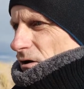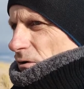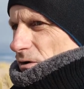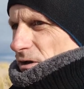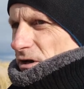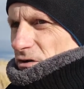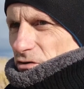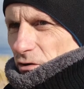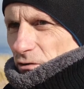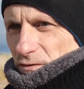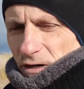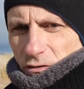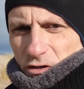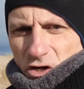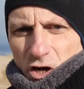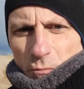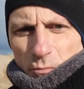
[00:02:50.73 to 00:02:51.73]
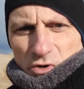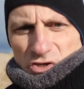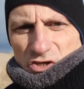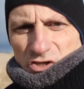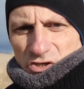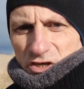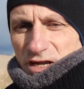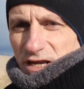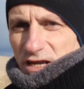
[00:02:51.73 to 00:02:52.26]
Okay, so I found a
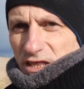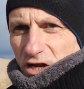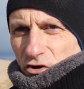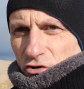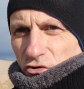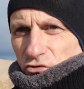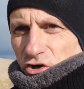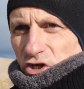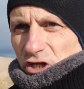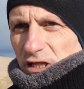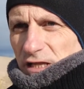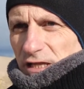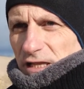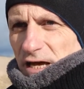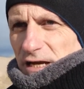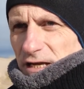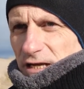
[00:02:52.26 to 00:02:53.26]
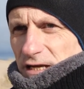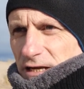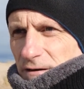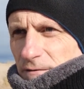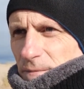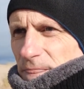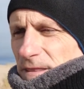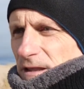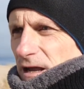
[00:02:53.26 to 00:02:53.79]
composition here that I really like.
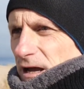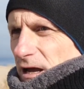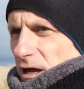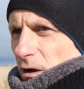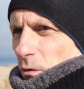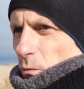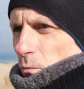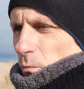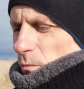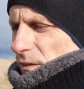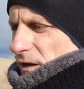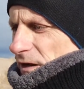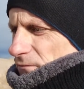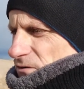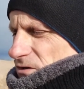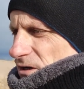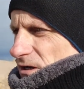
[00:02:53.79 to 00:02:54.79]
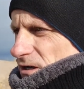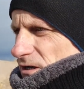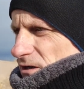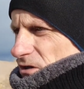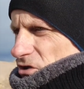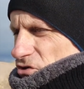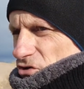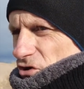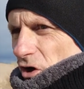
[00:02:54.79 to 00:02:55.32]
I've taken
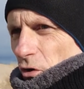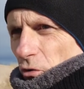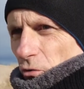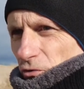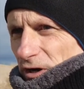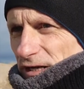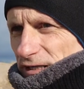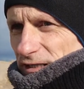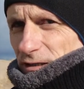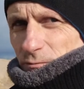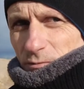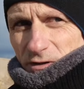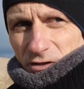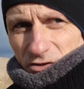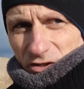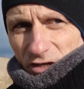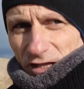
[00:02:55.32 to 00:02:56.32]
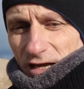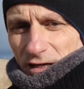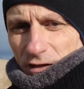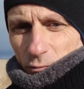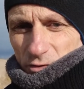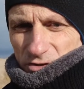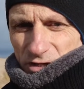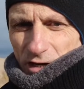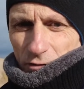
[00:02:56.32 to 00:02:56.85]
the shot already because the light
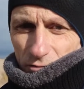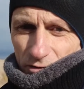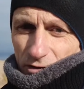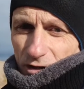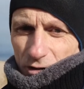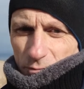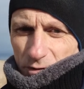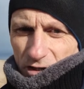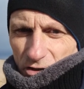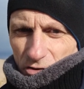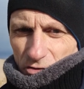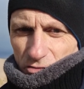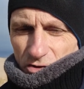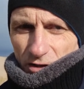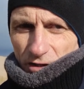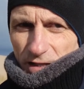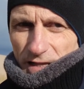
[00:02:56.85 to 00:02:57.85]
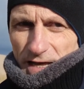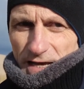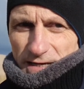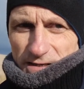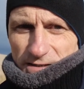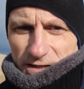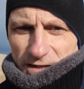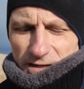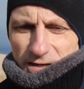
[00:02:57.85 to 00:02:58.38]
was out and you've got to make use of the
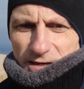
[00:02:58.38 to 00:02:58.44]
light.